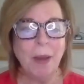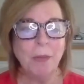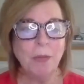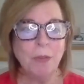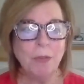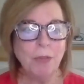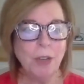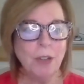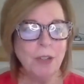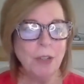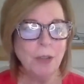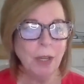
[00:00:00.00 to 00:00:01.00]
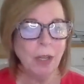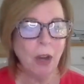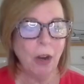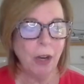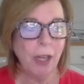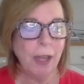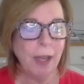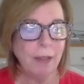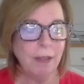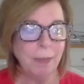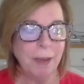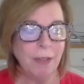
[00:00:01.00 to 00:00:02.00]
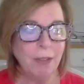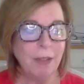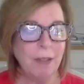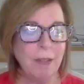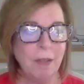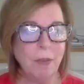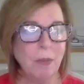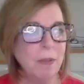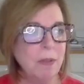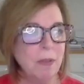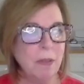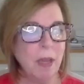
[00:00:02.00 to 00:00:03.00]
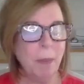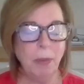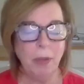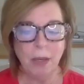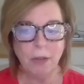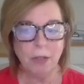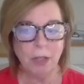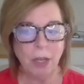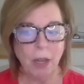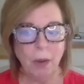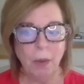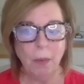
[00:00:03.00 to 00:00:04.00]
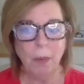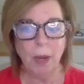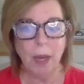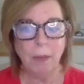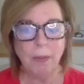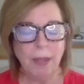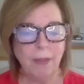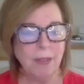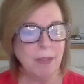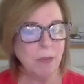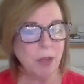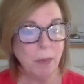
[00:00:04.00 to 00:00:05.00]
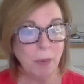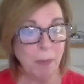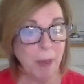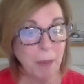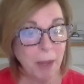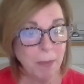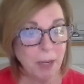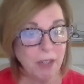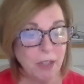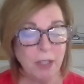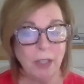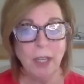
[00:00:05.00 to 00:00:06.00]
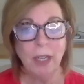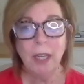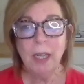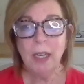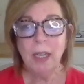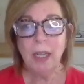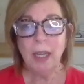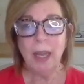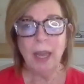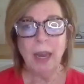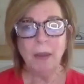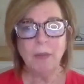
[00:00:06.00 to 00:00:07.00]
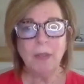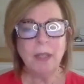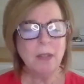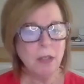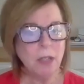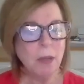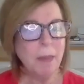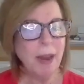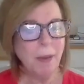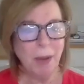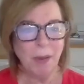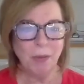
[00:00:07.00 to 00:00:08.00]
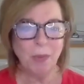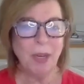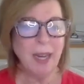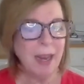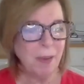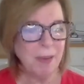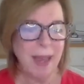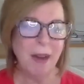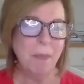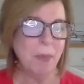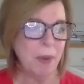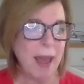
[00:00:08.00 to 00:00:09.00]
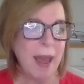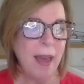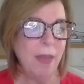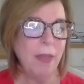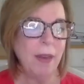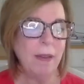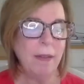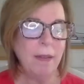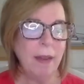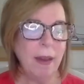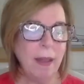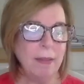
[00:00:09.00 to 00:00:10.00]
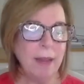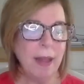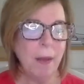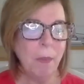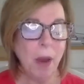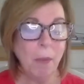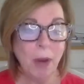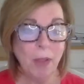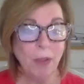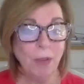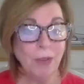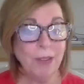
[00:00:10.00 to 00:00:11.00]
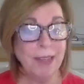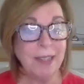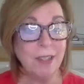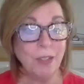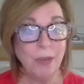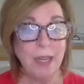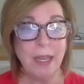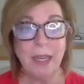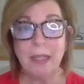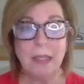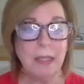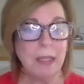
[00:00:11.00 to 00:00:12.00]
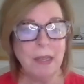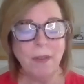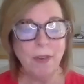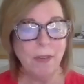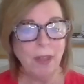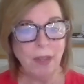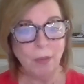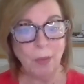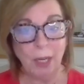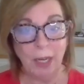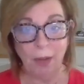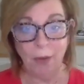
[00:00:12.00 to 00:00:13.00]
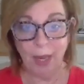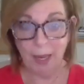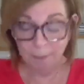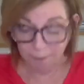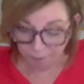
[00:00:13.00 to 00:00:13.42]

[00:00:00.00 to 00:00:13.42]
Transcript: I was referred to a cardiac specialist. This was a couple of years ago. I was having some trouble with my blood pressure. And I was concerned about it when I was working. I was out of breath. And I said, I want one of those like screenings to see if everything's working okay.